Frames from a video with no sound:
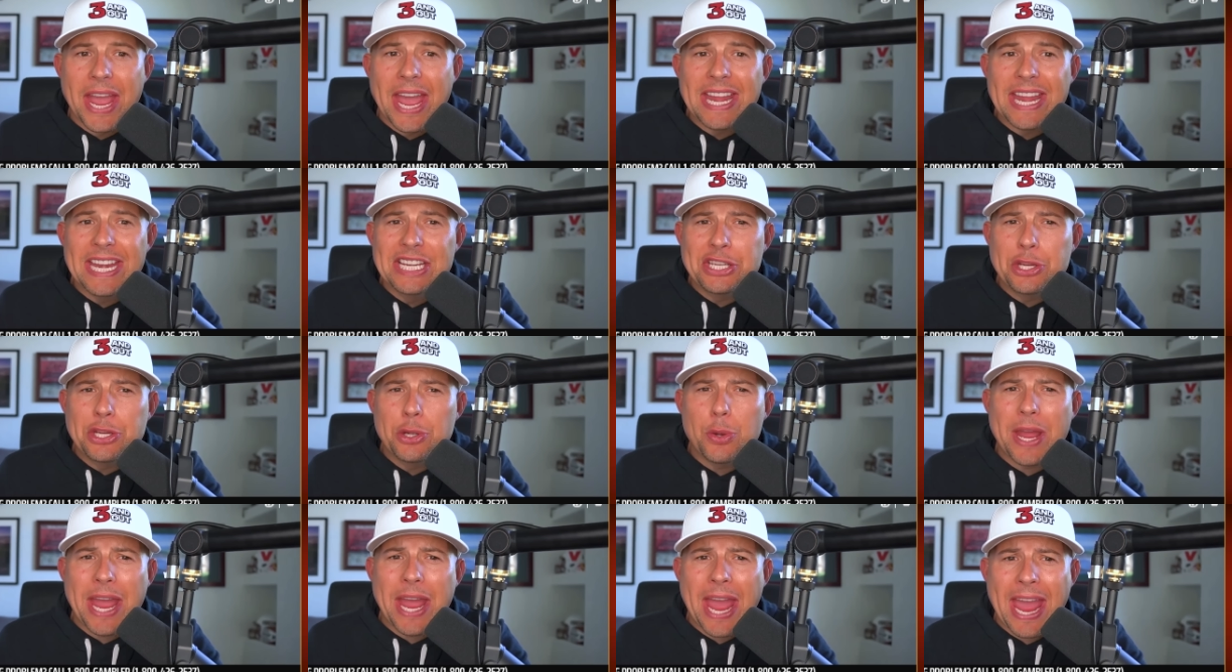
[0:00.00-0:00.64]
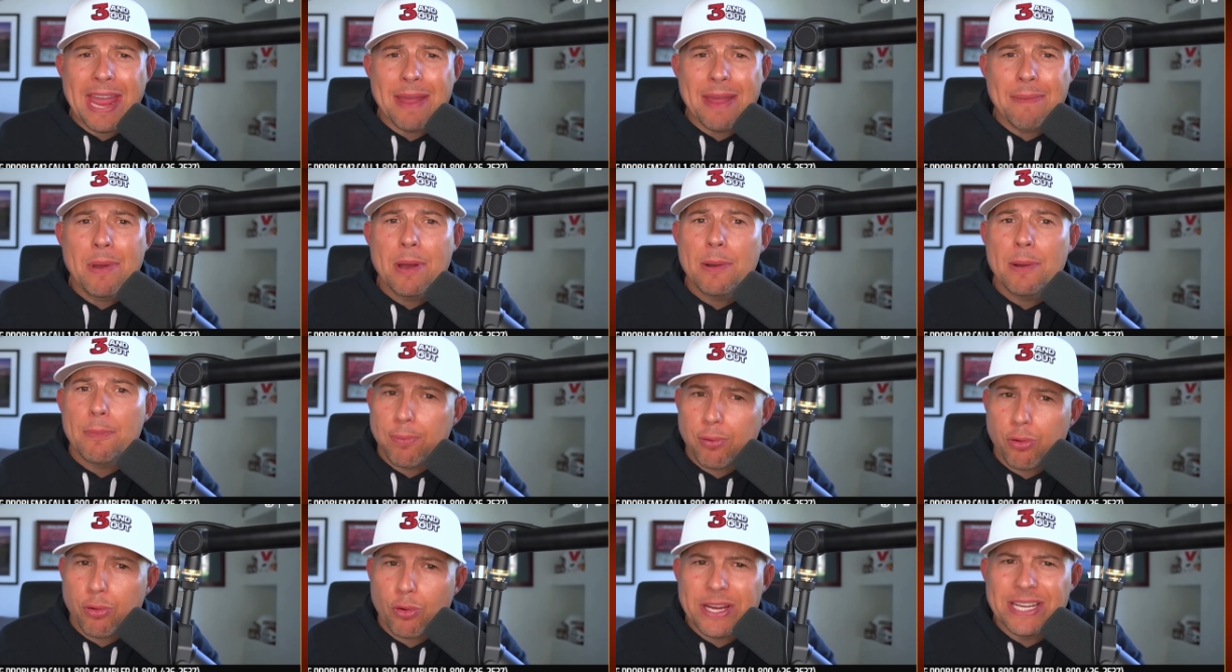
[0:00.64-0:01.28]
82 game
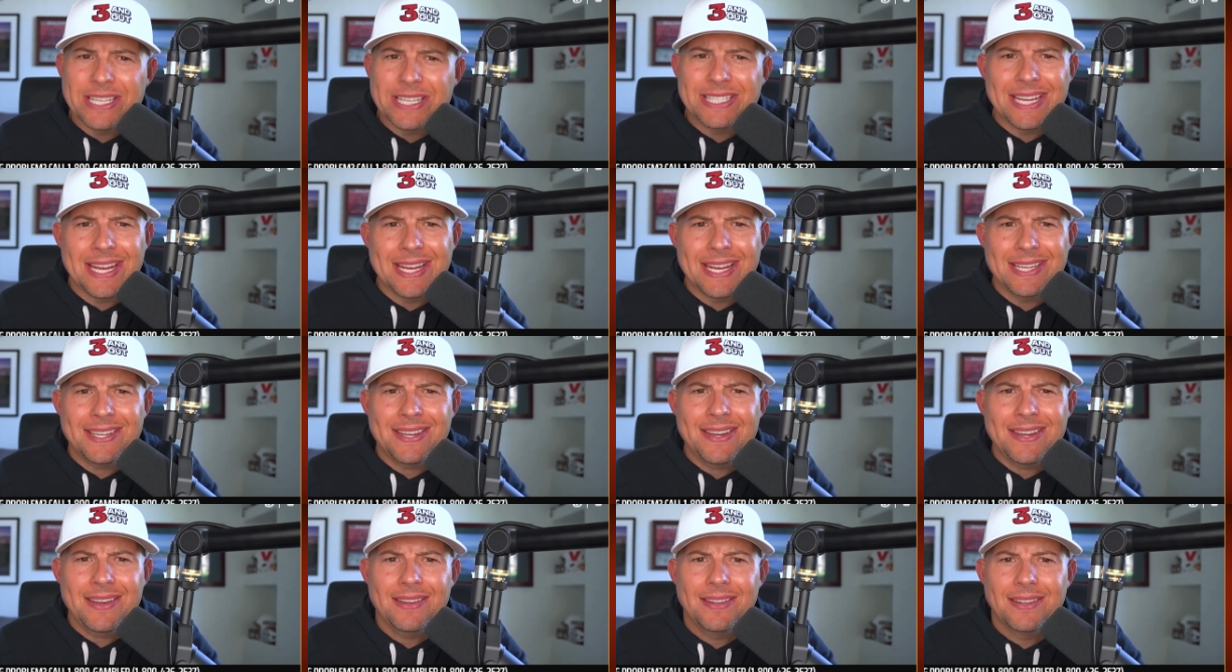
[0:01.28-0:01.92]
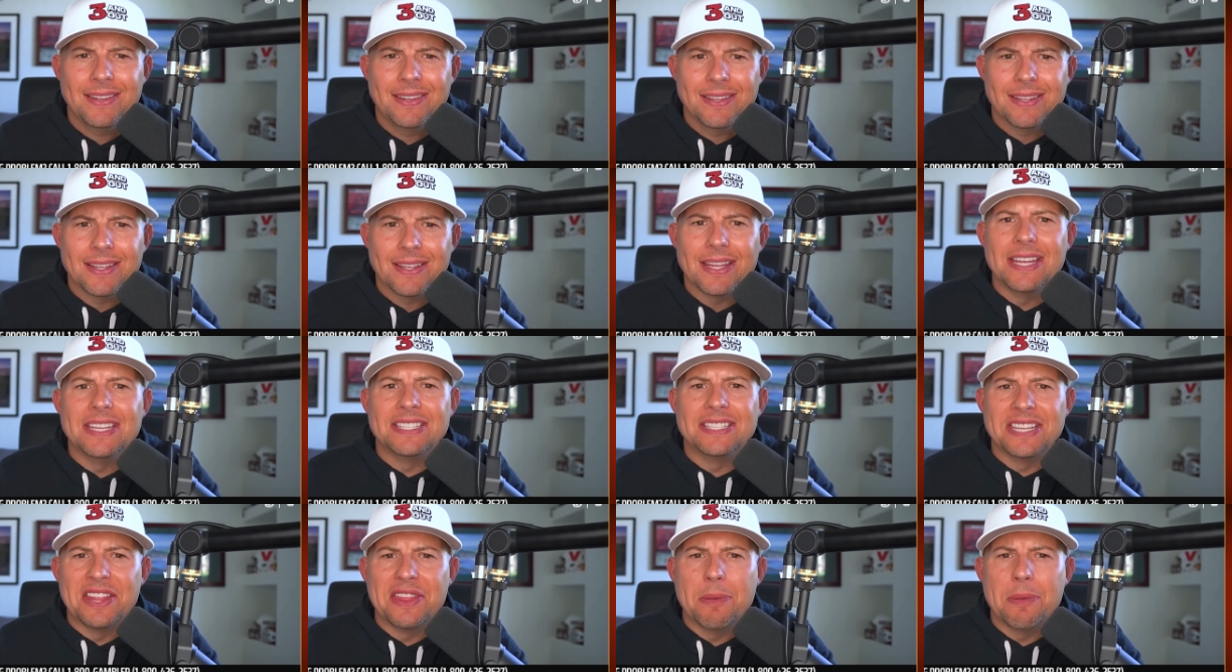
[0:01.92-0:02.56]
preseason
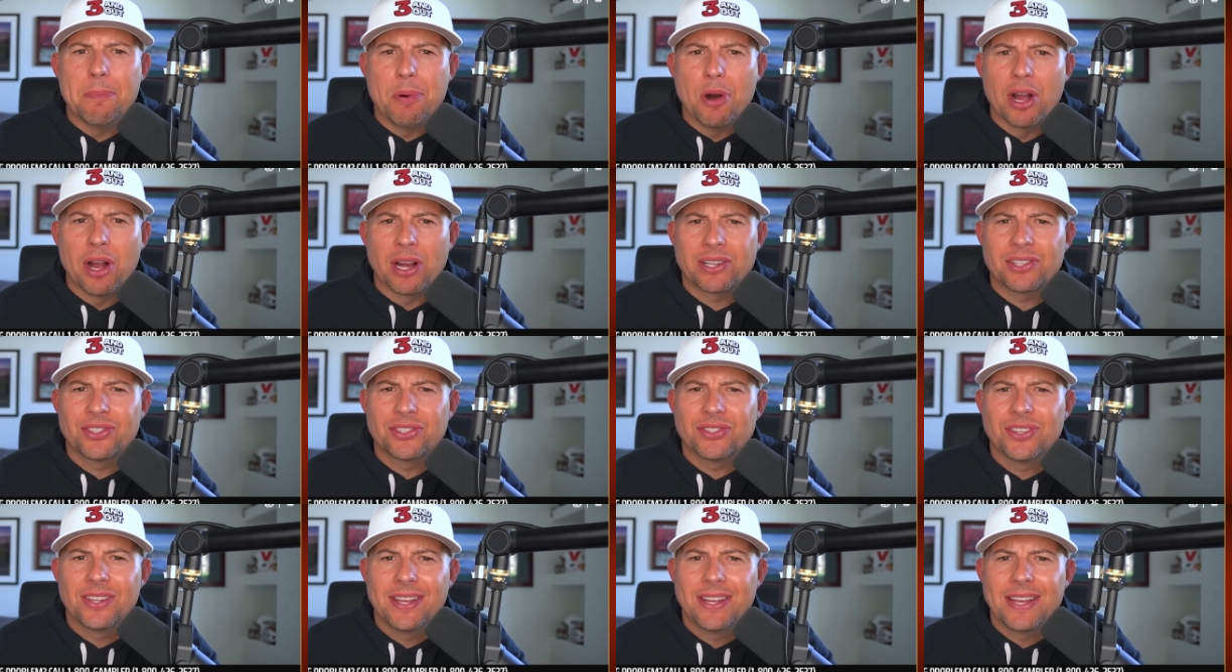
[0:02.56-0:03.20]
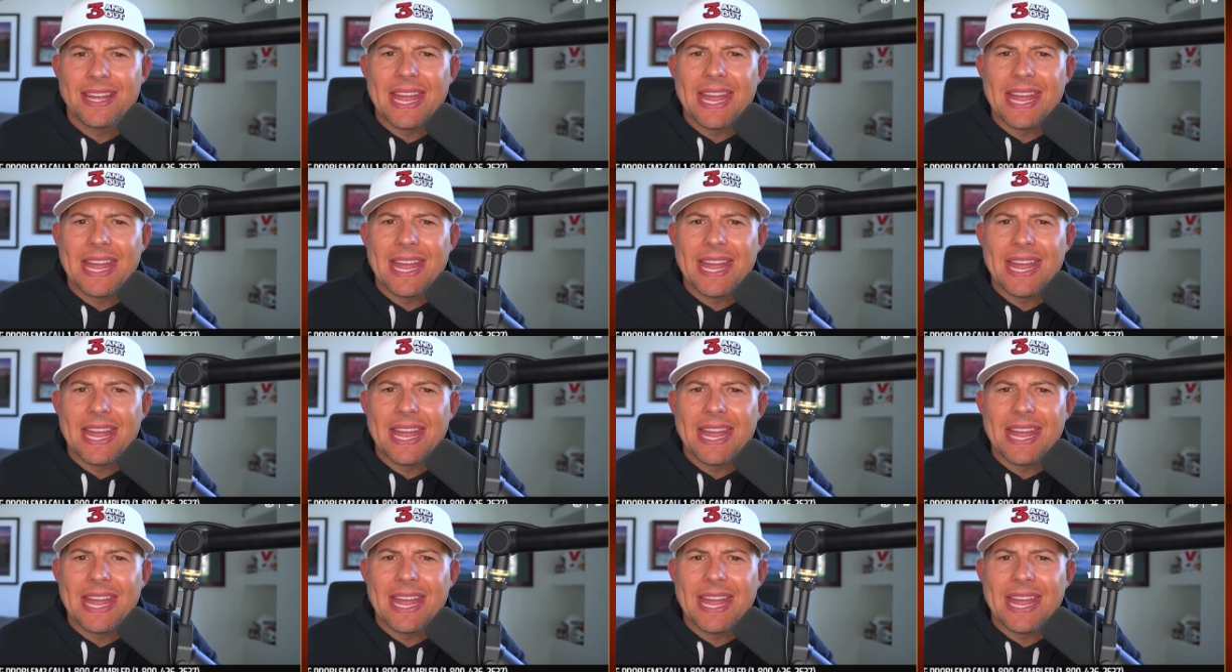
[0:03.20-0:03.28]
is in the books,